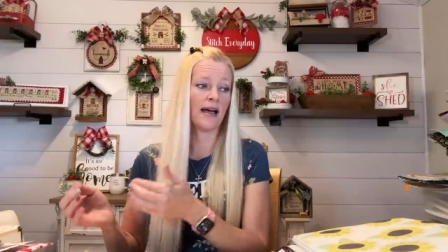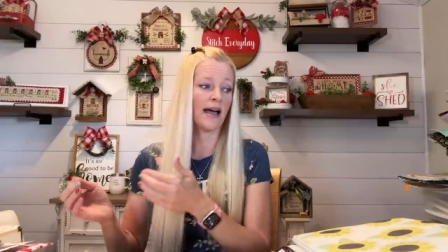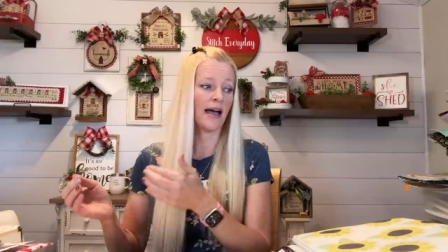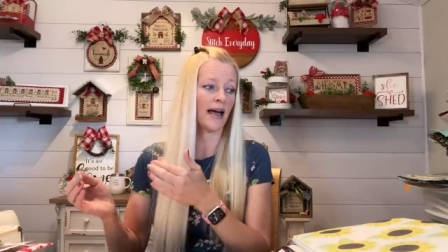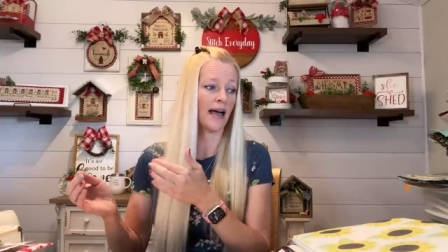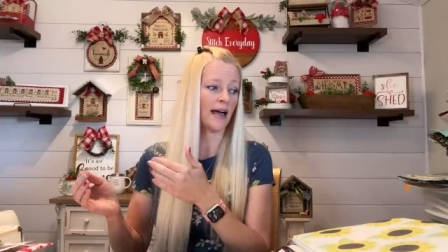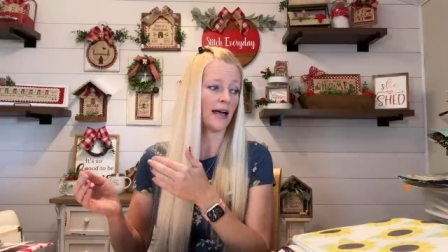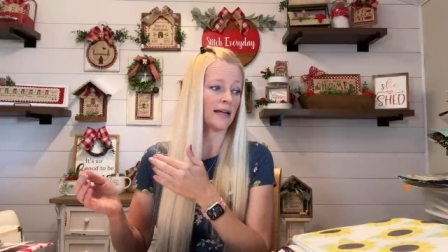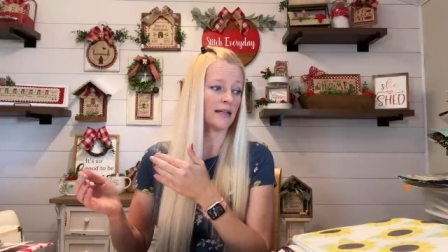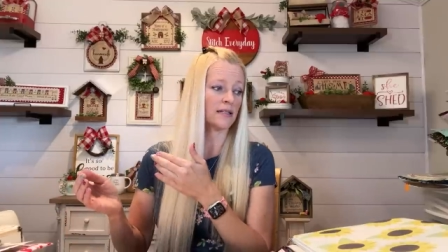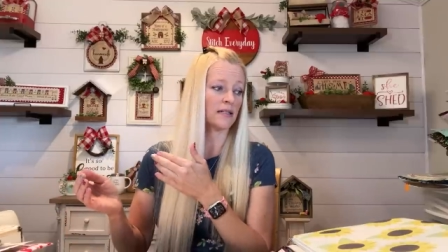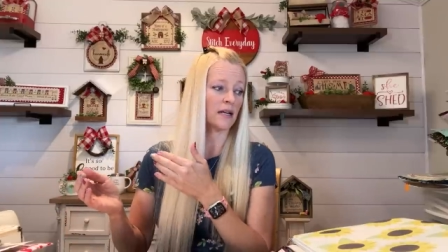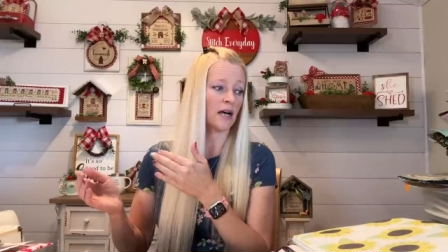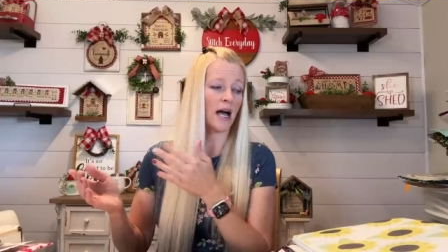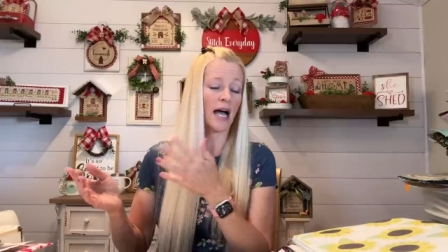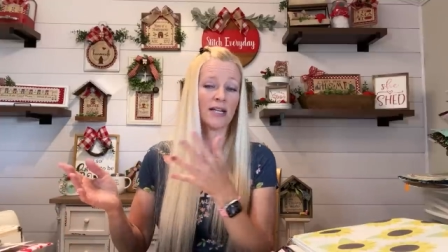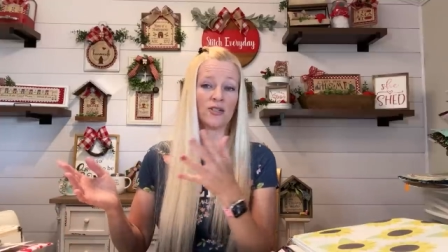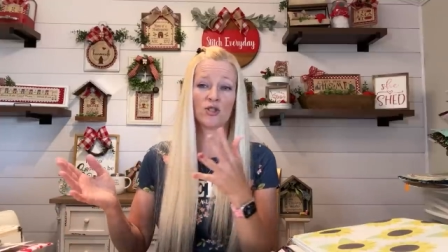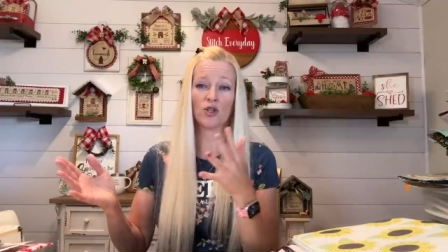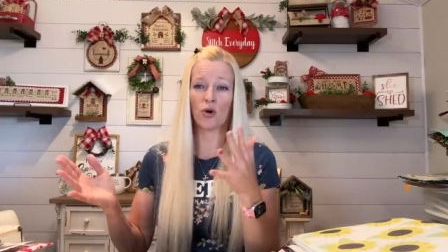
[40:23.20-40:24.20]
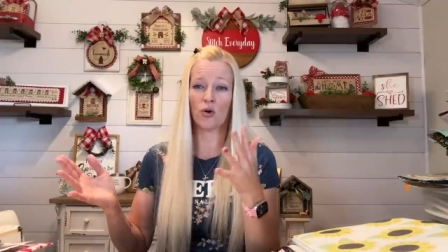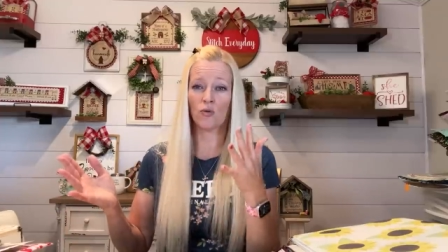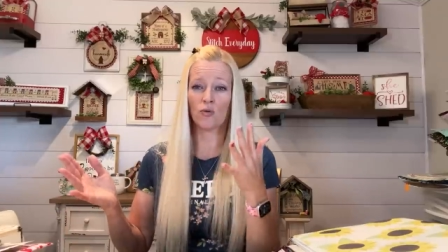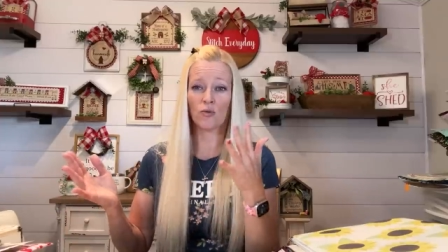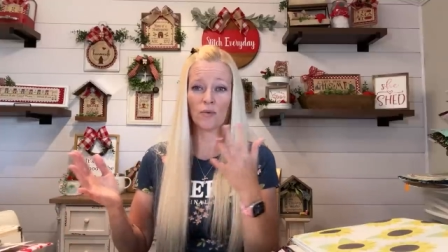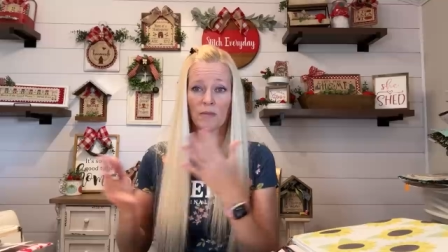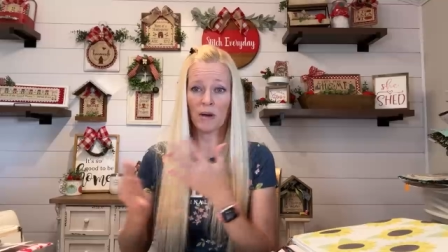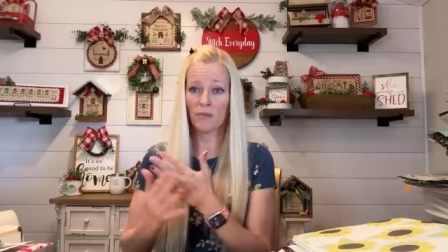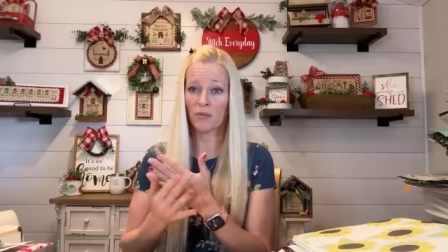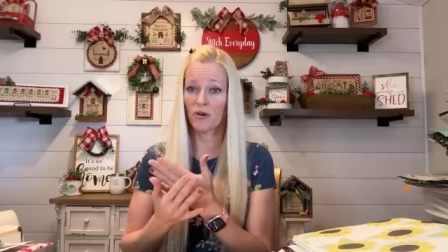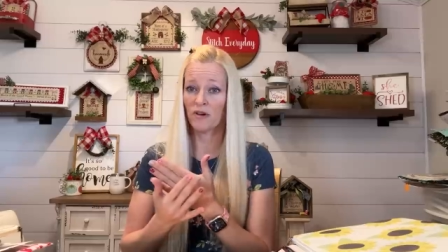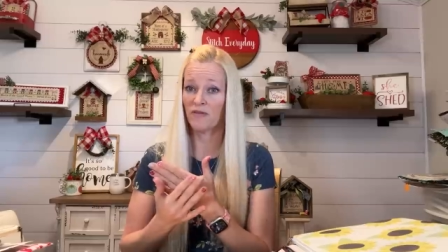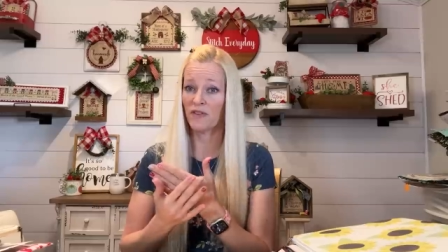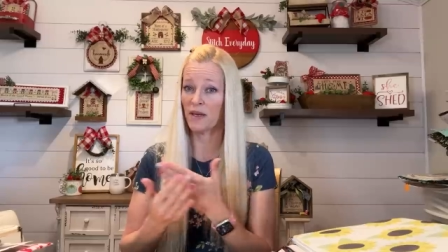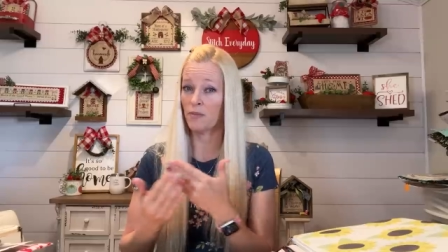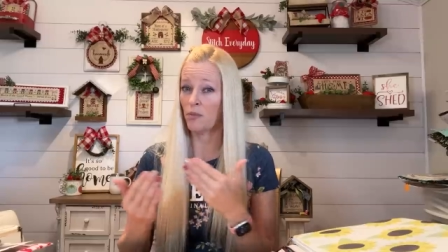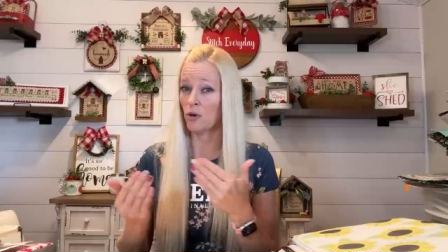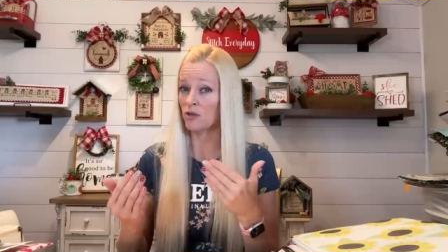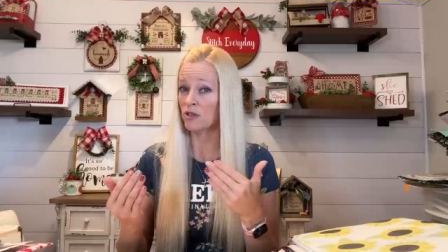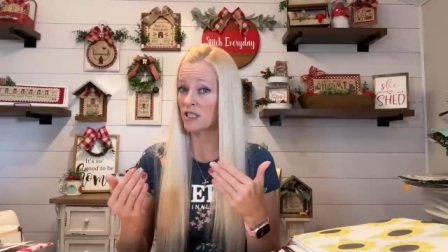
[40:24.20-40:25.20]
And I don't remember if they
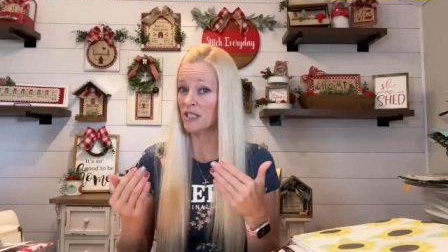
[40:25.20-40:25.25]
both